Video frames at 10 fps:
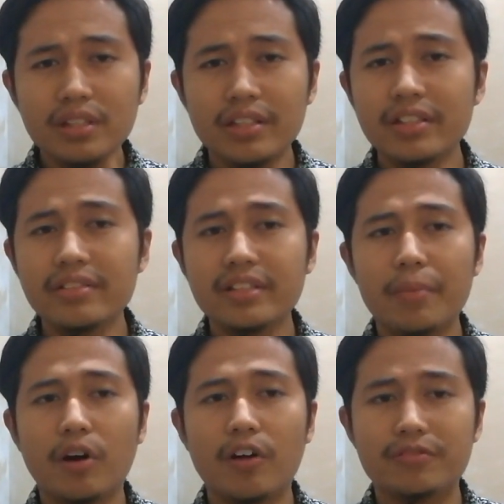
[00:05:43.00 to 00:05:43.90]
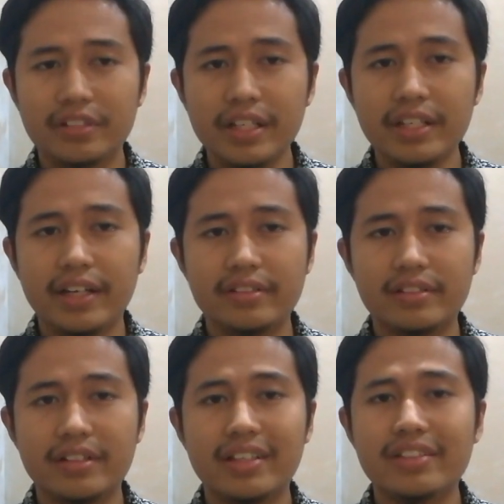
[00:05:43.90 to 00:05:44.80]
This type of skin
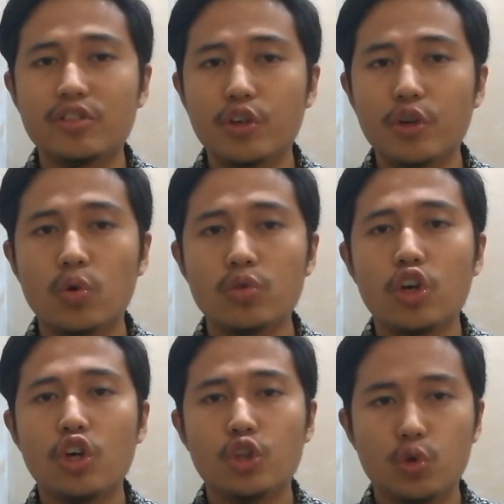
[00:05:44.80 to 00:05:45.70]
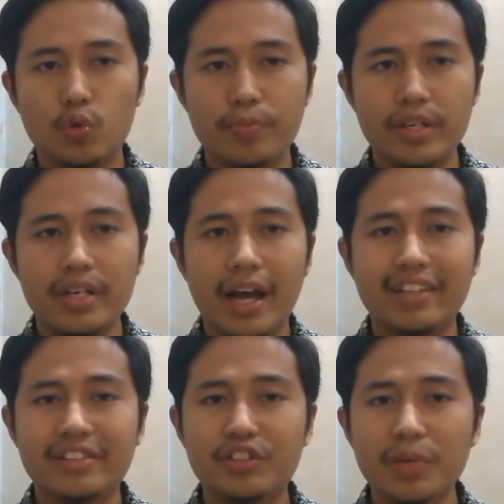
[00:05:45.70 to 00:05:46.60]
cancer is known to be
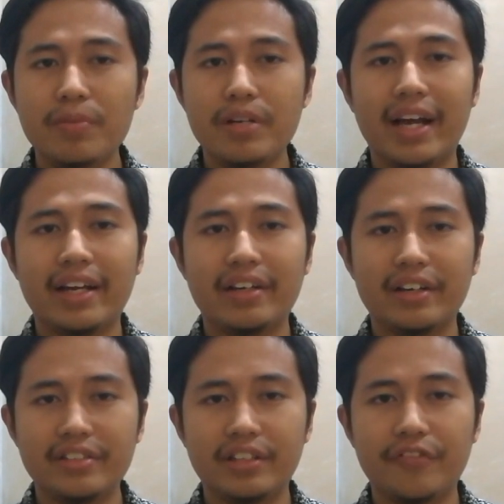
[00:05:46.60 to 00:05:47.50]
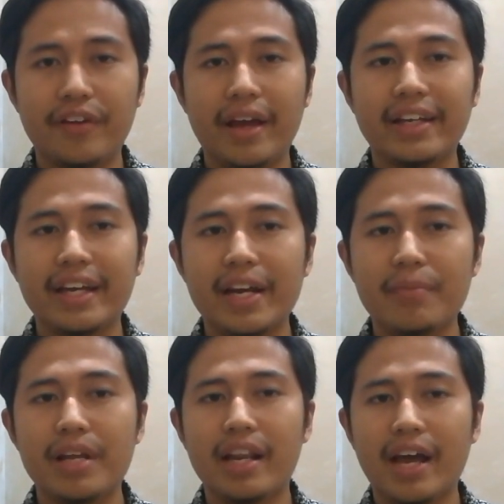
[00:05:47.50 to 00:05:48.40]
extremely aggressive and can
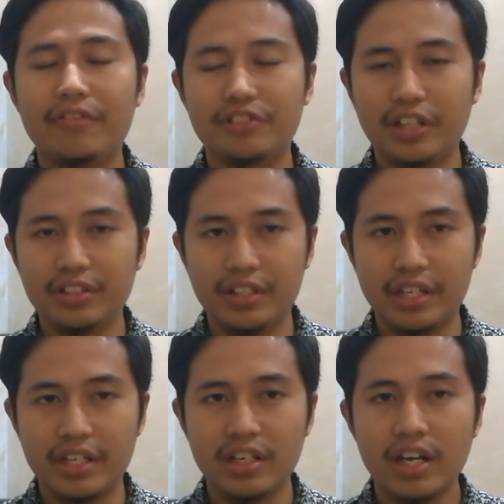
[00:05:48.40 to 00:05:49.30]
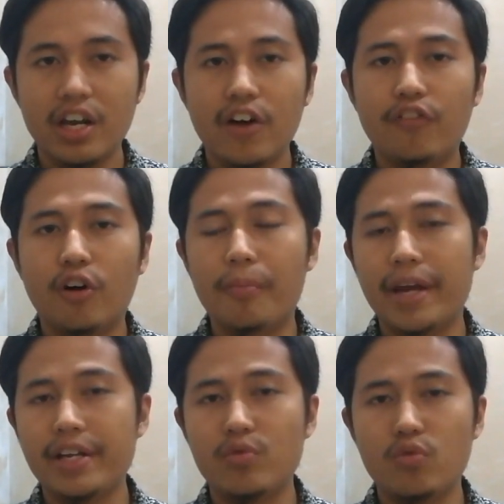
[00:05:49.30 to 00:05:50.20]
be life-threatening for
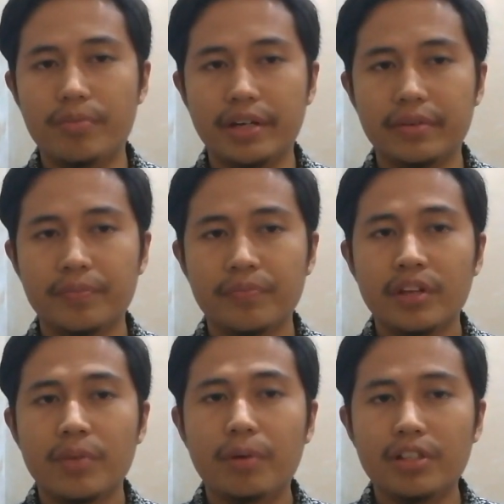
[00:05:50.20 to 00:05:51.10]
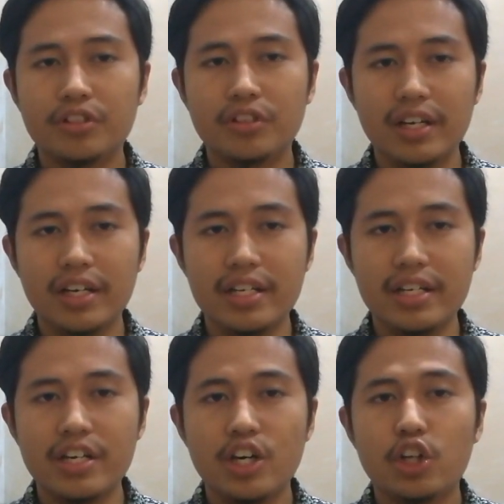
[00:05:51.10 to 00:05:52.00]
many women,
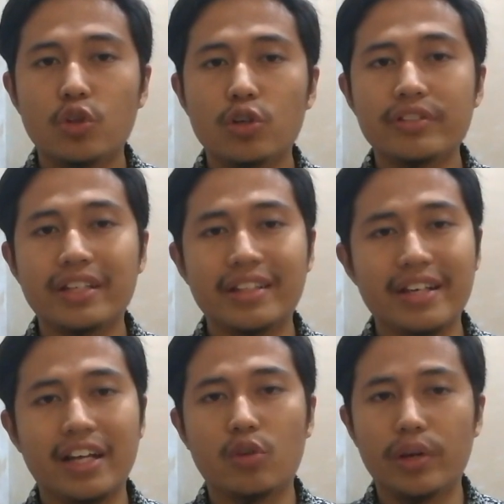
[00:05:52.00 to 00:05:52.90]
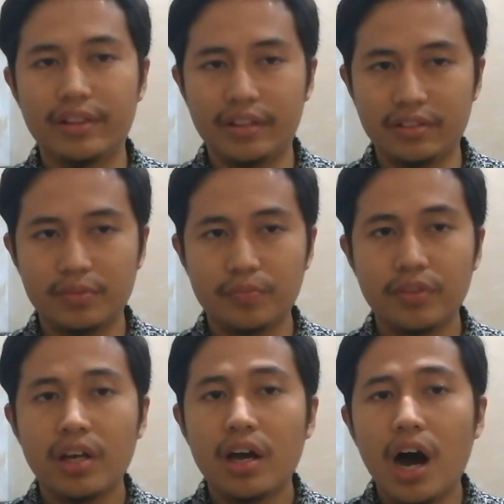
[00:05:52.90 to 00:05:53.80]
particularly those in their 20s.
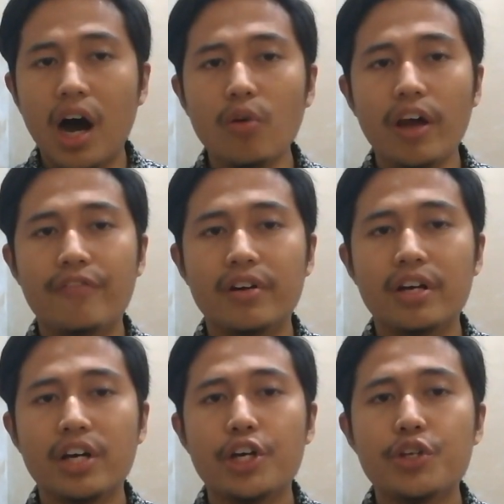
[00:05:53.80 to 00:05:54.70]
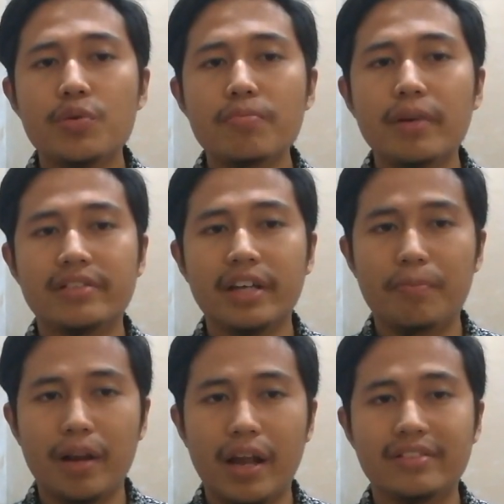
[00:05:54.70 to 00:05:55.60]
However, you must
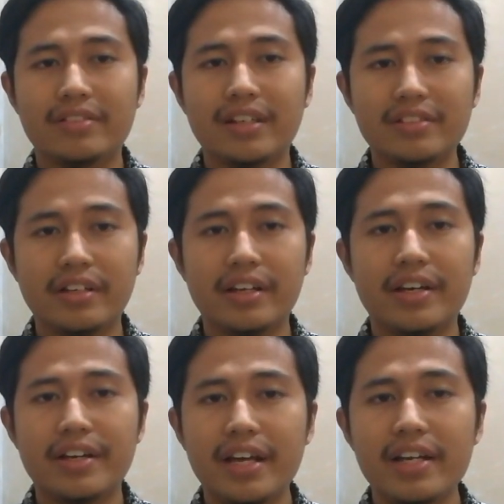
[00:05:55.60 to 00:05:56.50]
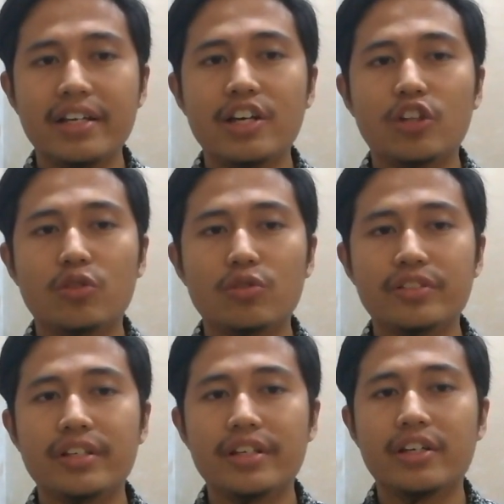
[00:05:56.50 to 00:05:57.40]
apply sunscreen daily to
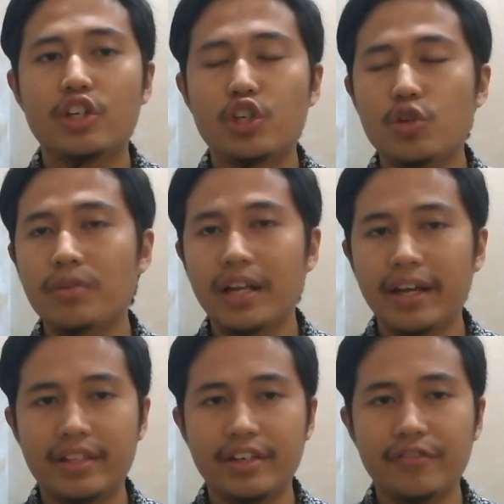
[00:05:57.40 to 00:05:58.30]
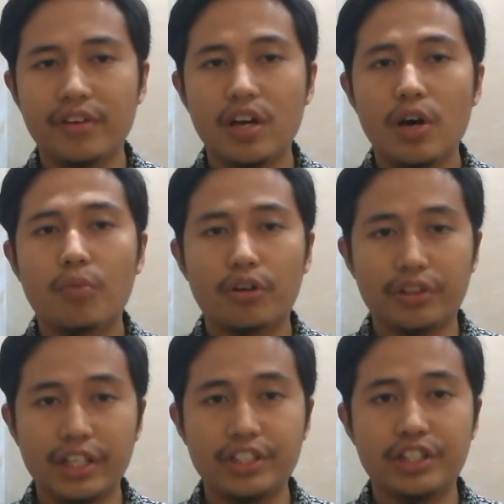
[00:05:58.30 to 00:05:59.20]
see the cumulative
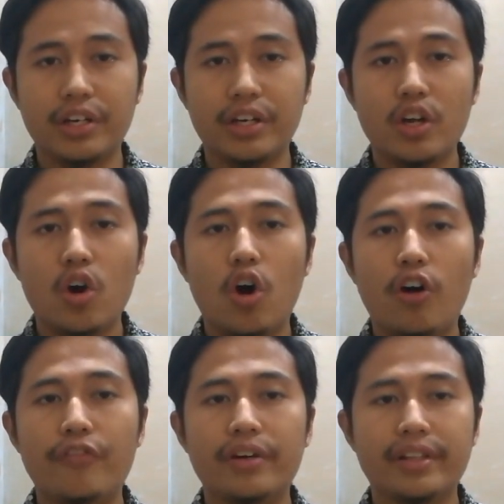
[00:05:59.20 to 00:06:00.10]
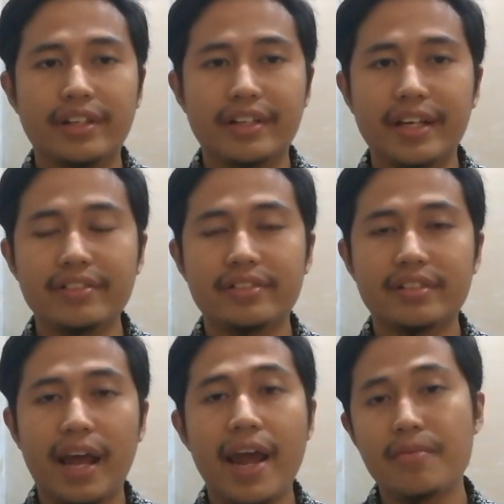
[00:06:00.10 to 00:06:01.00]
protection over the days
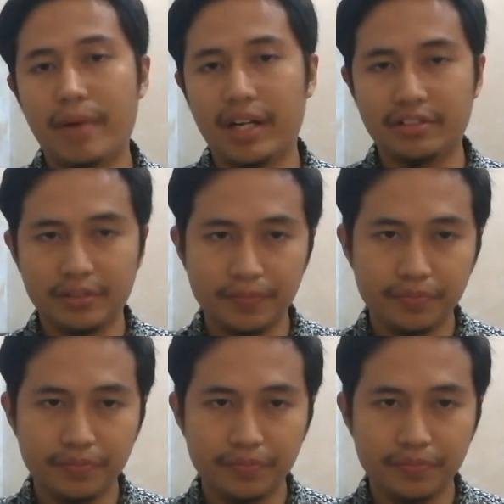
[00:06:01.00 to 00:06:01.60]
and months.